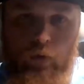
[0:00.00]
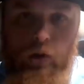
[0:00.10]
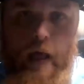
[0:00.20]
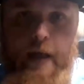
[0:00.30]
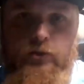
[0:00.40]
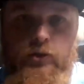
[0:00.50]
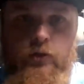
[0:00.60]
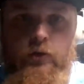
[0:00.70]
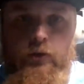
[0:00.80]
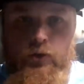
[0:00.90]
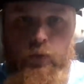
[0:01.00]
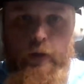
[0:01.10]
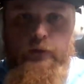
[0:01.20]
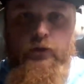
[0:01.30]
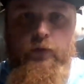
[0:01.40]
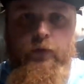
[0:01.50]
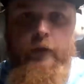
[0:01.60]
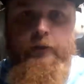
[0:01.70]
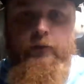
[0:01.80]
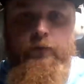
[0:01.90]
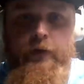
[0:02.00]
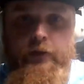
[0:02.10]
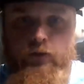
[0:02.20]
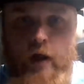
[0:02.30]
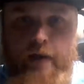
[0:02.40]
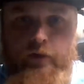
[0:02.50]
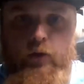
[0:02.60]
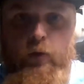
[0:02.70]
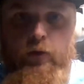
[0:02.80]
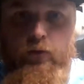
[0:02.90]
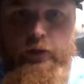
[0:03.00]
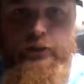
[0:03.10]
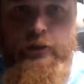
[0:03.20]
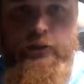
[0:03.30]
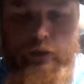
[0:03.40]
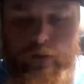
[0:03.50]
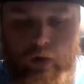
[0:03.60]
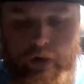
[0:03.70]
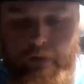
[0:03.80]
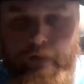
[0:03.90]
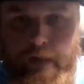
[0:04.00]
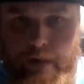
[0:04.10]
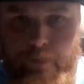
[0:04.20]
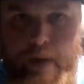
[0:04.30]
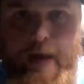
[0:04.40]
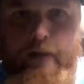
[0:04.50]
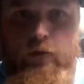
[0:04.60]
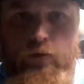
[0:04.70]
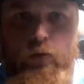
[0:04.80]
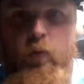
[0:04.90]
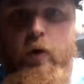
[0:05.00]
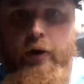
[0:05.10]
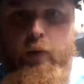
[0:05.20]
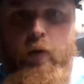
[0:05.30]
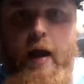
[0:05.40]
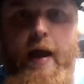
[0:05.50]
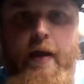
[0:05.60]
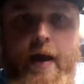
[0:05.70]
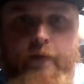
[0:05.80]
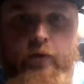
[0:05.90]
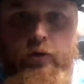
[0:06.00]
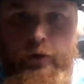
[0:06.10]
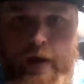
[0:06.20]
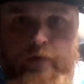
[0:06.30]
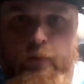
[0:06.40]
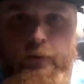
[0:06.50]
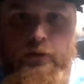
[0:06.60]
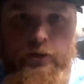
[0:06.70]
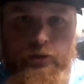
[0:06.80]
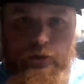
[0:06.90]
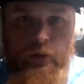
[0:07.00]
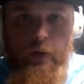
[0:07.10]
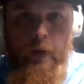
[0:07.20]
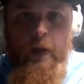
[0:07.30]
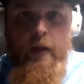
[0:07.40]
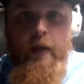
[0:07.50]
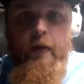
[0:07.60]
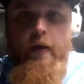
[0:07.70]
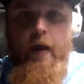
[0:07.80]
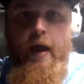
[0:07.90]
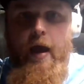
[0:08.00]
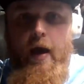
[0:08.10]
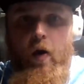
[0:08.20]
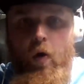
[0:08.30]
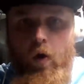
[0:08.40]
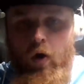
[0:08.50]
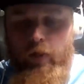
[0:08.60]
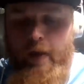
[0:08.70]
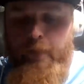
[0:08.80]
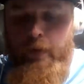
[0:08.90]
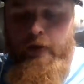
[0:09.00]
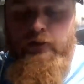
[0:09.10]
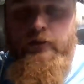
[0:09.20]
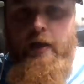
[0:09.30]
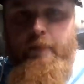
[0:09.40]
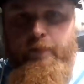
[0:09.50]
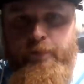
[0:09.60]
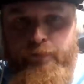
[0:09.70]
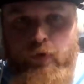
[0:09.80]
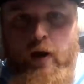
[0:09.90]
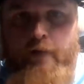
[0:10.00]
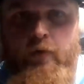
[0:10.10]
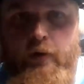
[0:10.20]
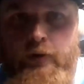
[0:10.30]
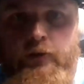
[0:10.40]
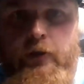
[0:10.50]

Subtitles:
the latch, switch the fin drive, and do a 360 on it to get it back to where you were at after you have your position. All that being said, preference.